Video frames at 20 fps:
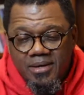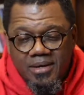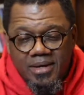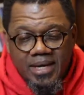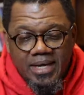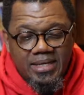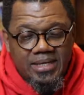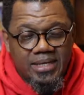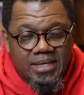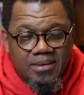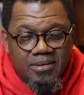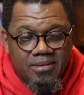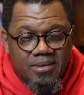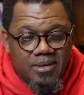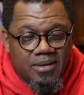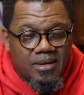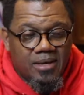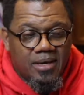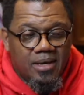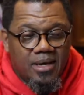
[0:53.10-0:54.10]
AD
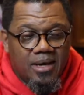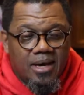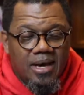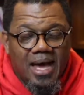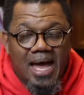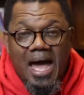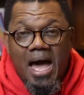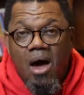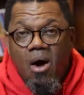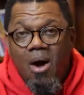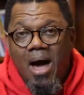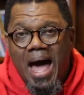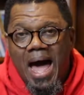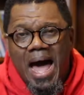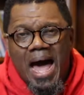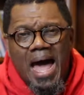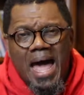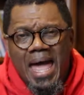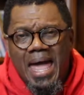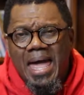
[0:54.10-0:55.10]
how
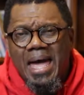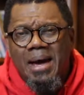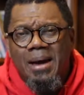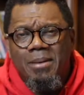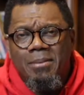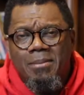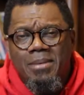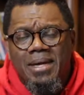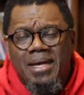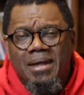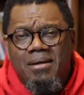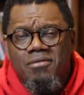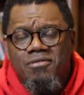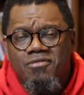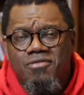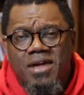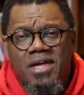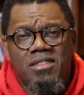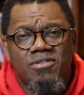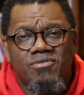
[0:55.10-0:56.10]
I am in
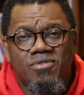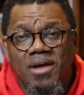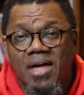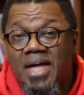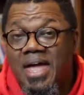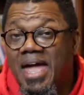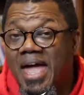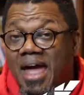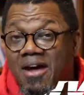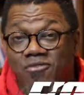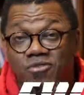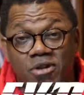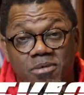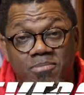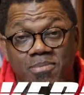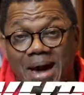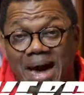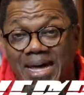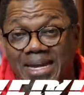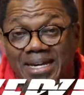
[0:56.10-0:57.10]
faith for
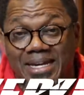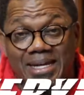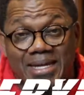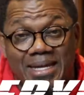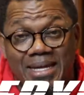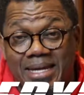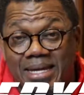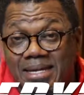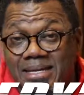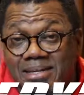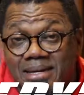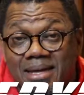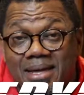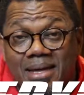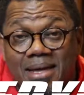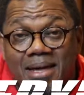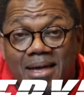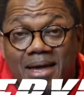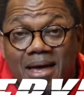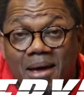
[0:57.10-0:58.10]
everybody to eat.
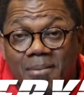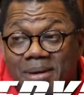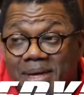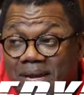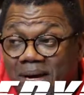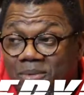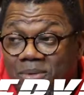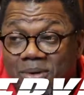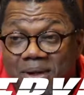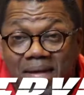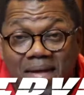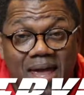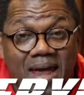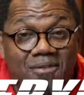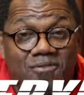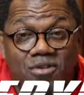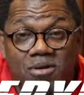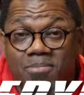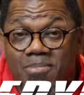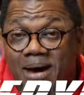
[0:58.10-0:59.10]
I mean, I want
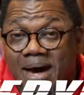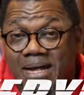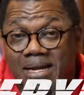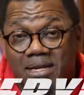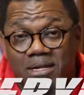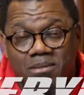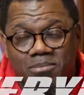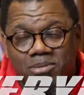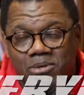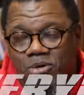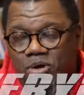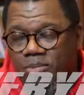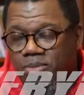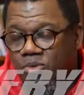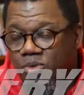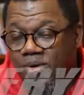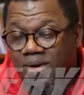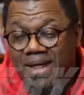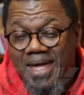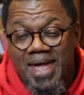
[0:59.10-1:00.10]
everybody to blow up. I
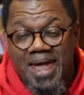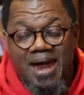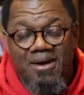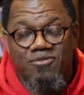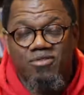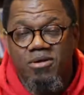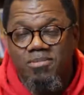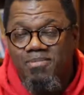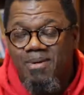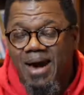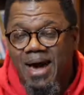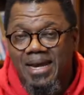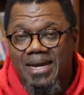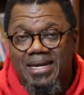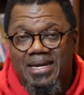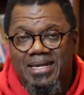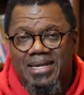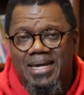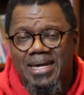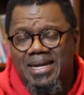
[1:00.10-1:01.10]
want everybody
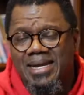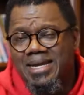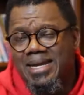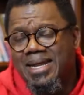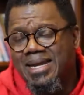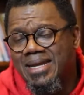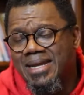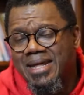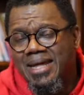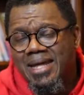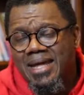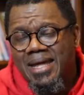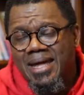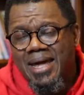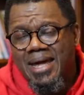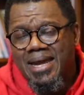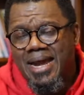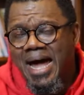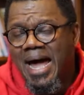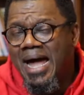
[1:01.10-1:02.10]
to get it. And
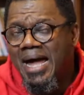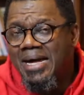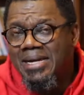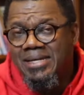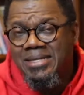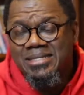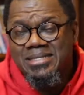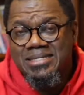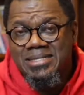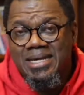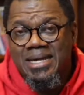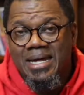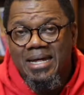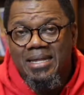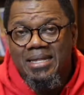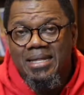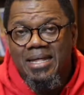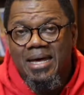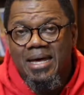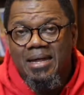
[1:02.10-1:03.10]
I
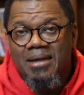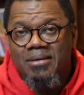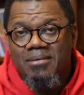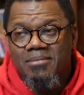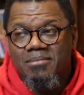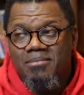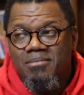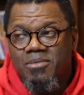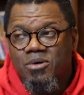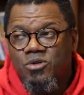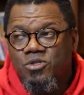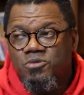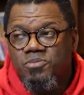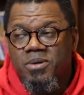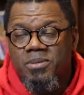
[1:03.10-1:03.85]
understand that most